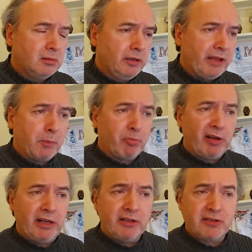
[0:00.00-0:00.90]
that
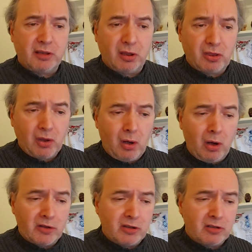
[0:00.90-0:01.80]
brings the
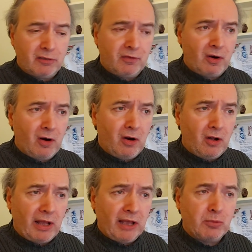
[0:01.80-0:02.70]
thought to
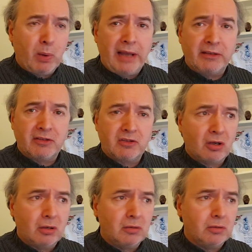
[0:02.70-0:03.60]
fall as white
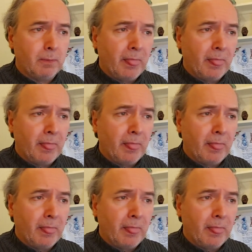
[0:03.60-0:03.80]
stone,